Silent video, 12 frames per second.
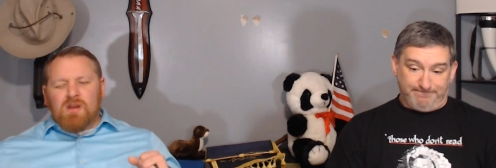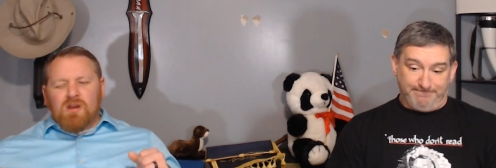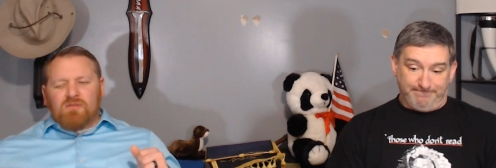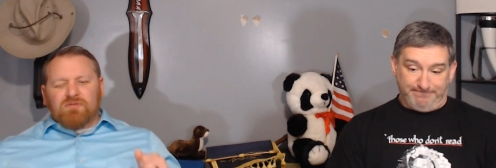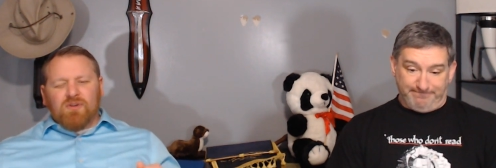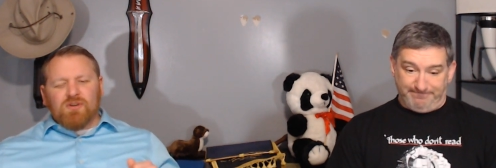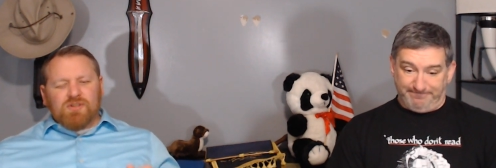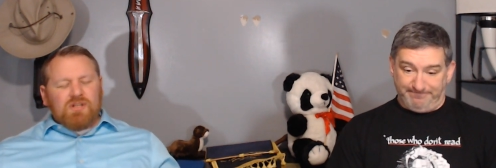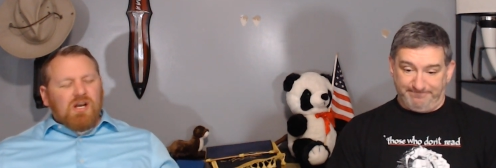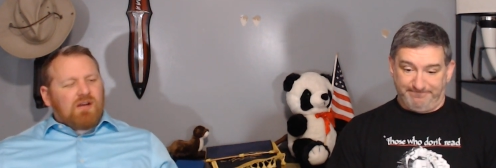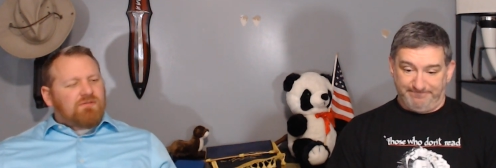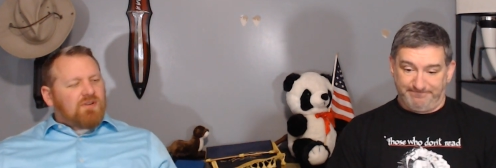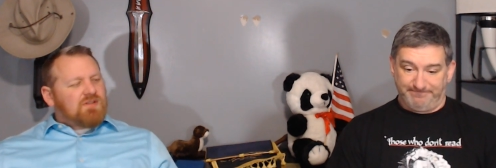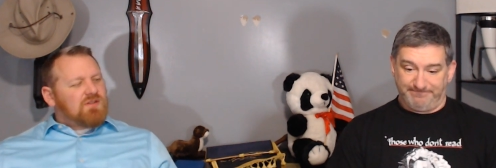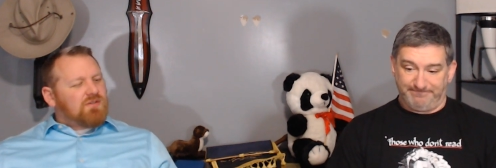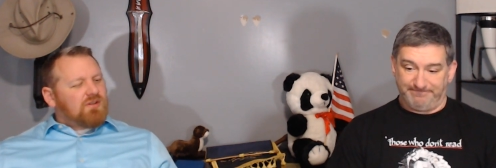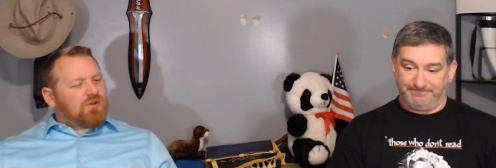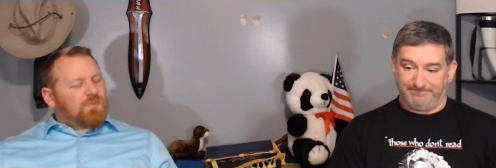Speaker 1: first off, let's
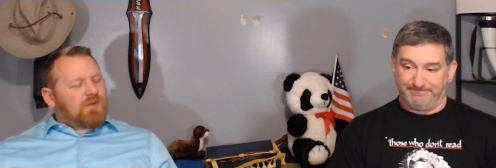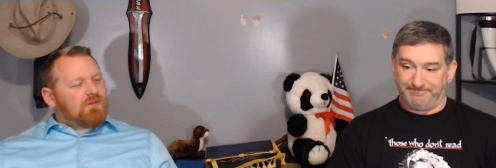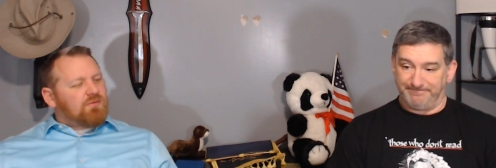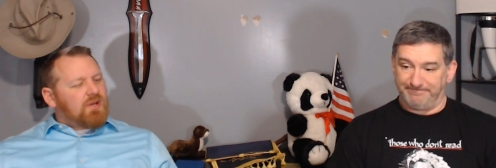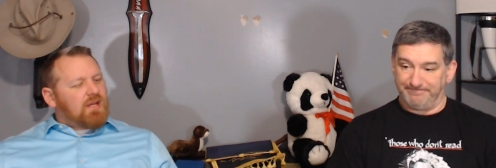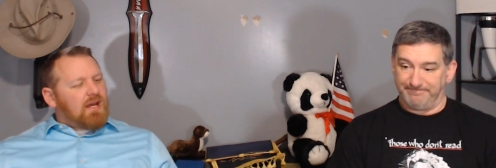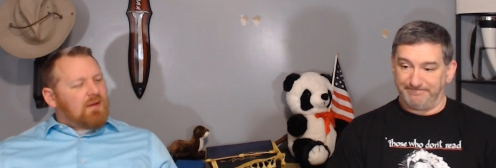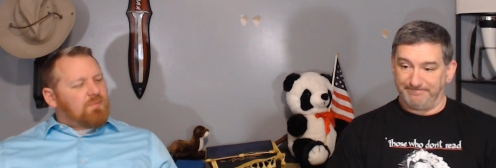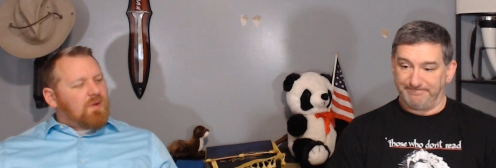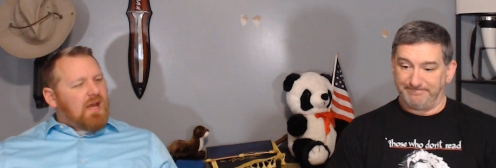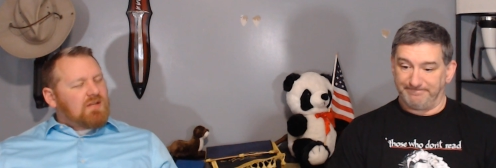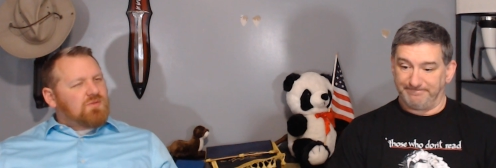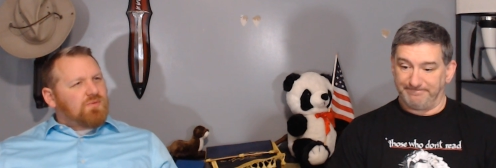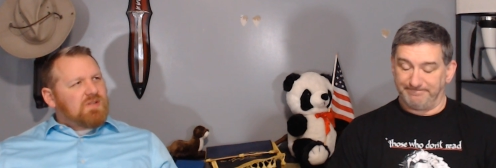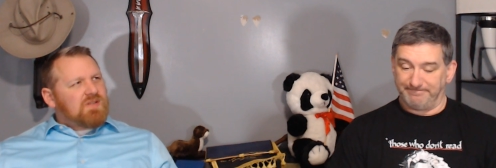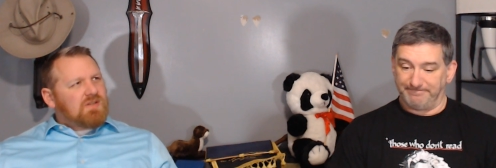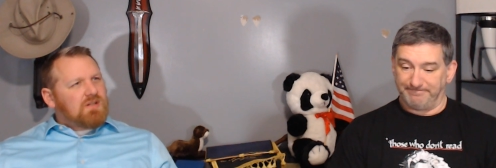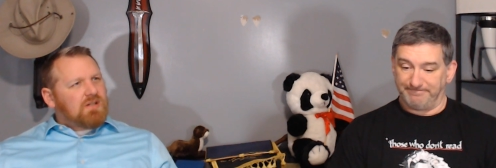do a little bit of recap. As we
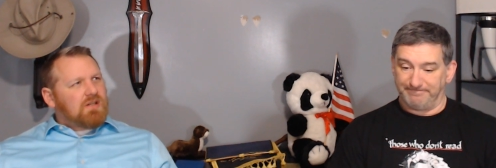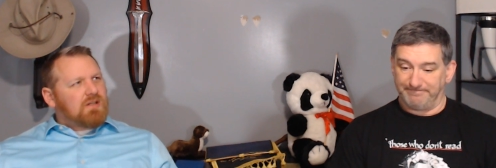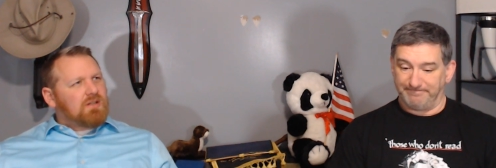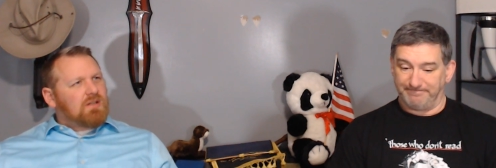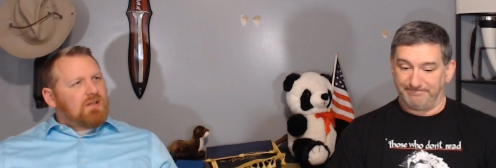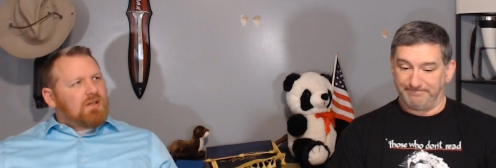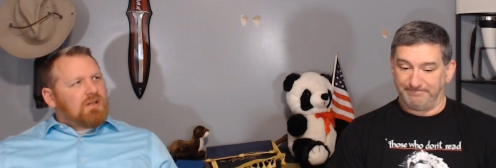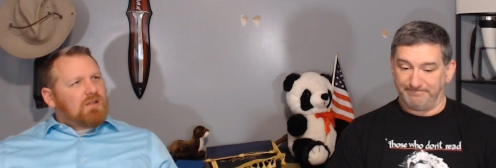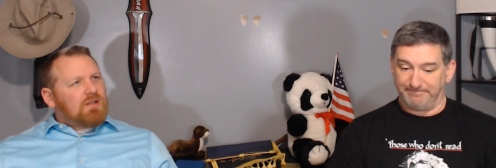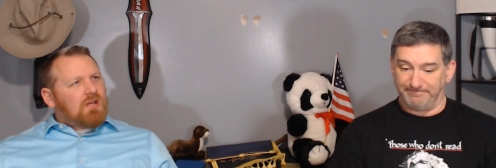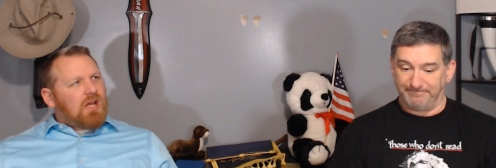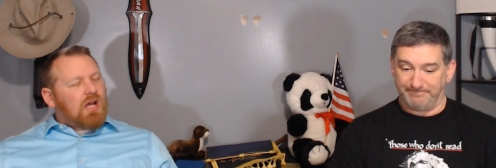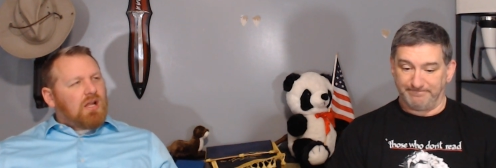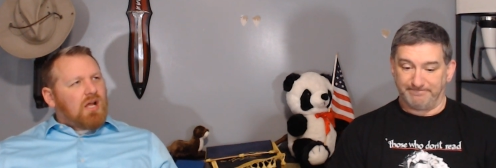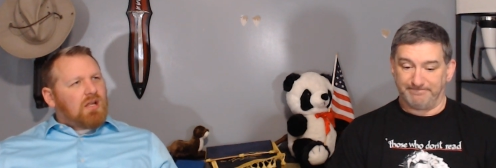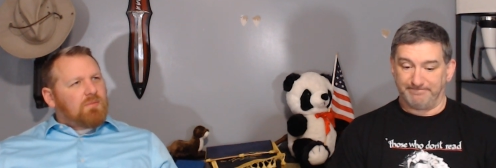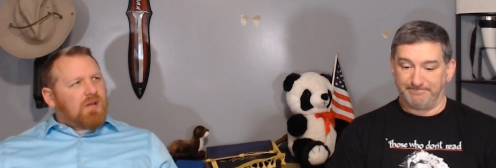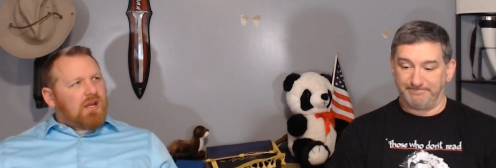saw, El
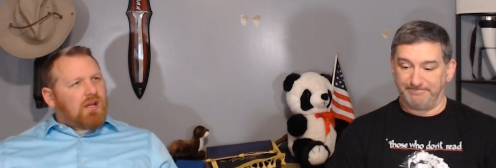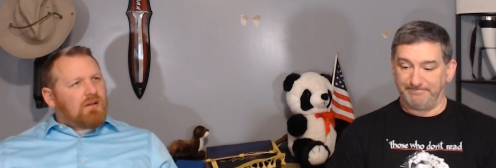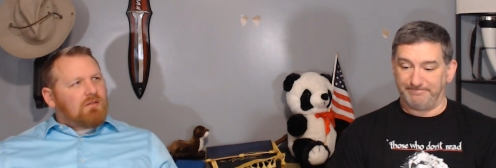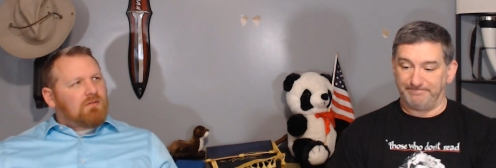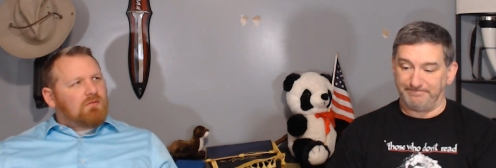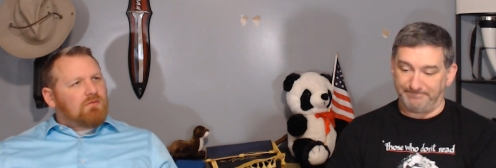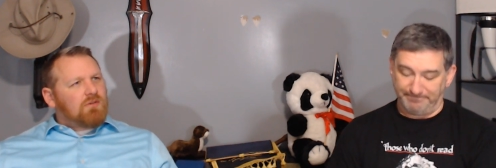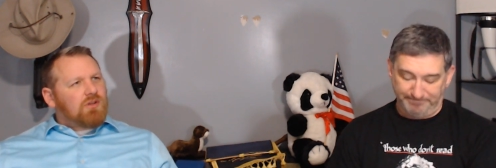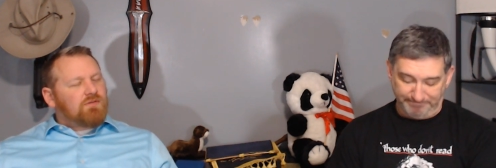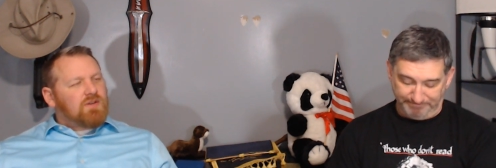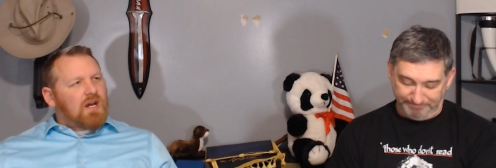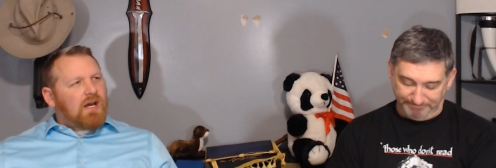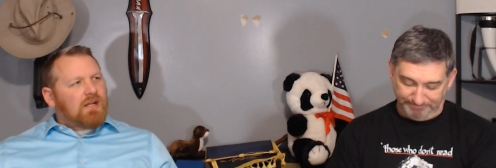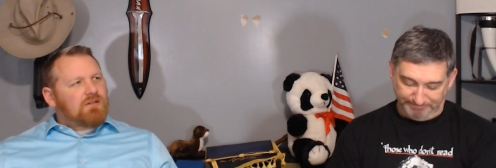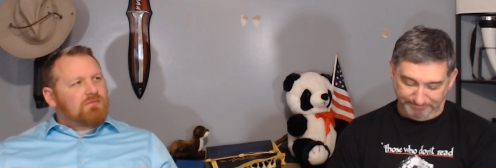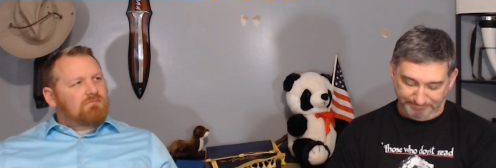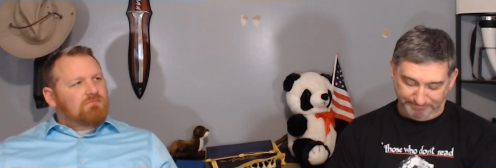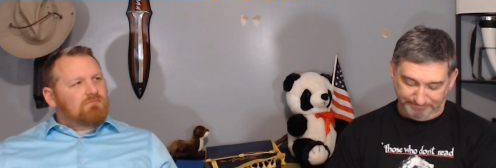Alamein, you've got
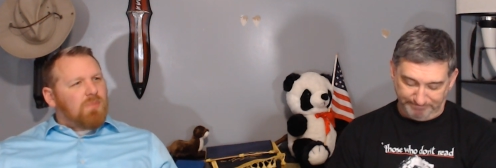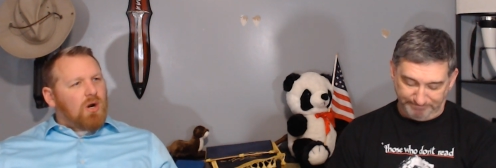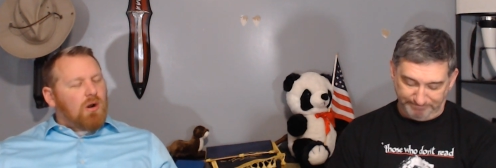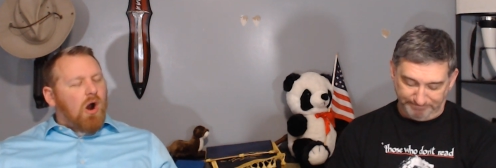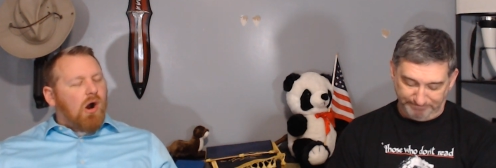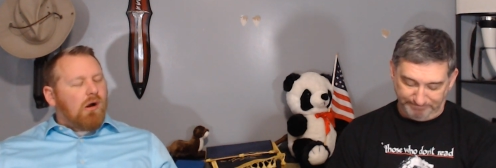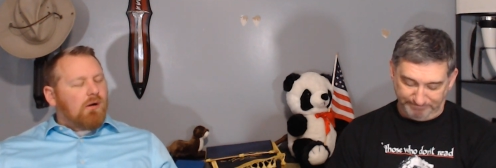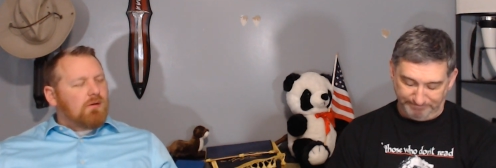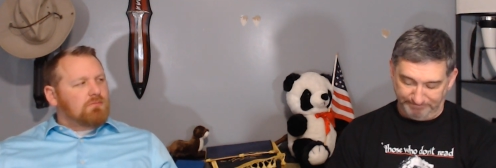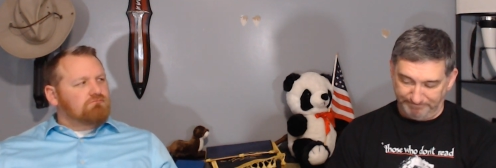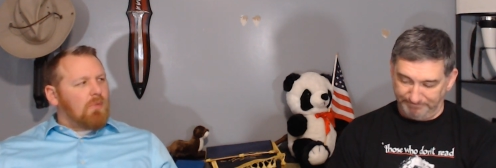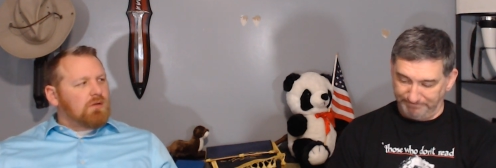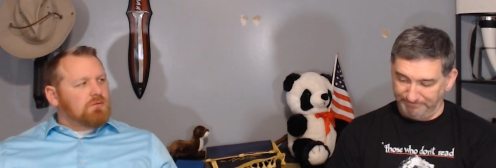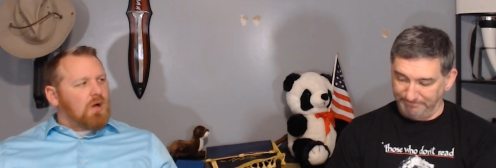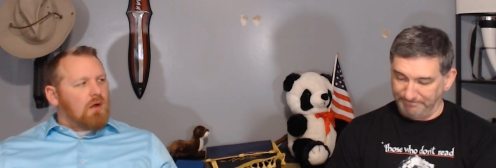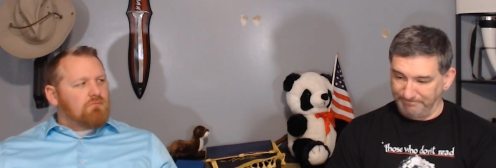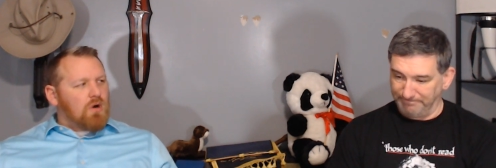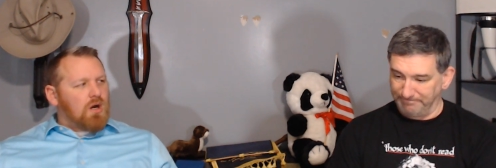Bernard
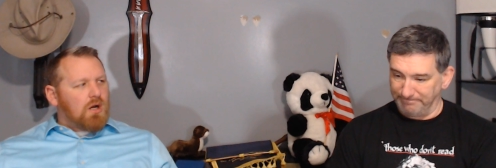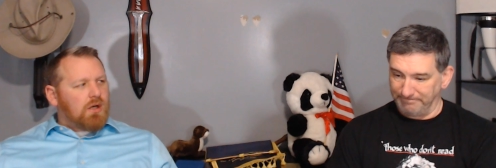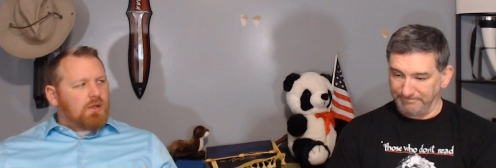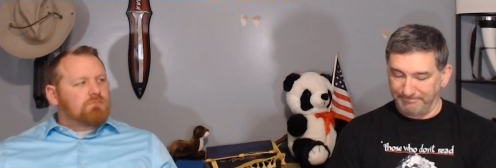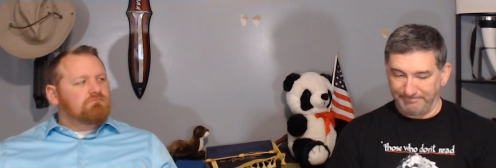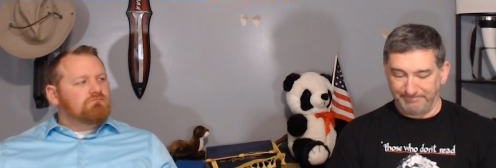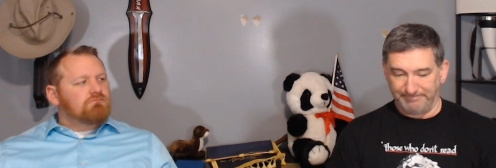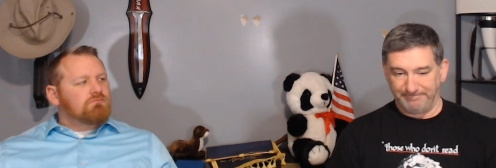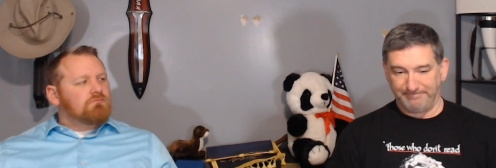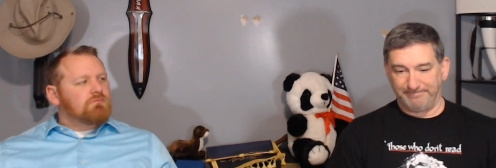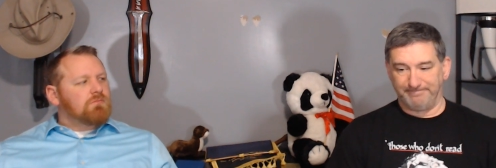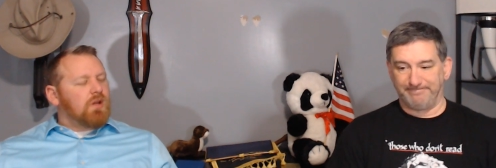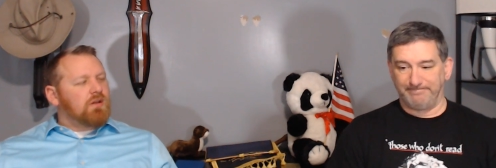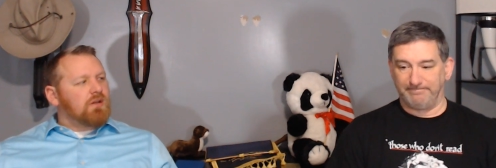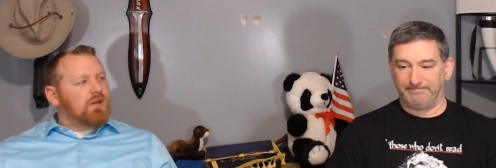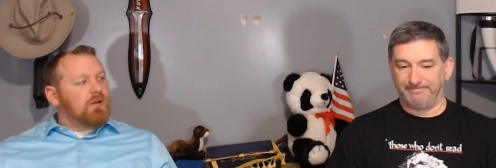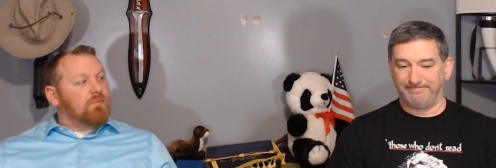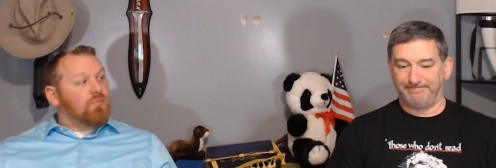Montgomery and
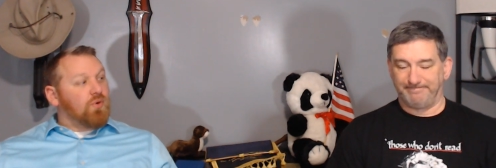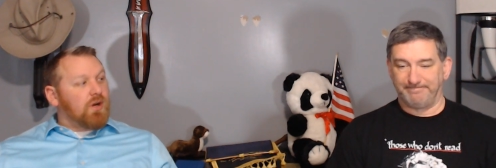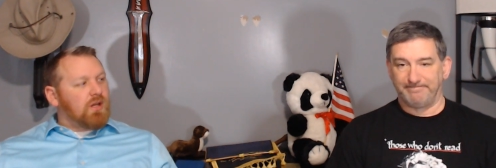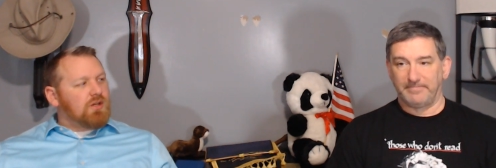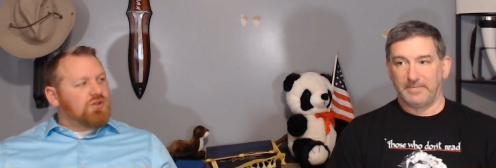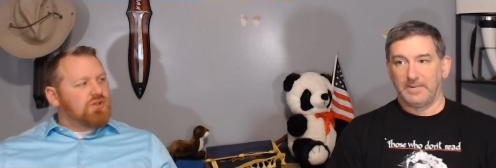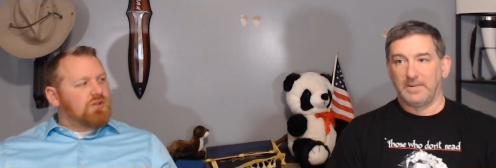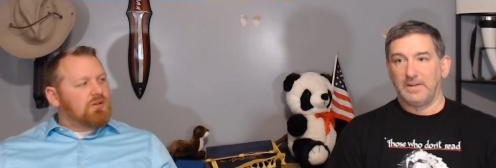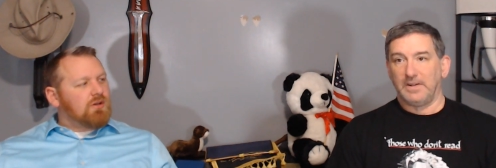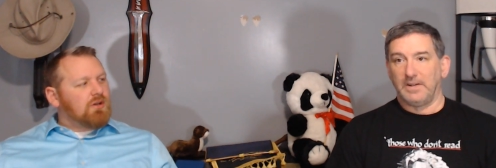the British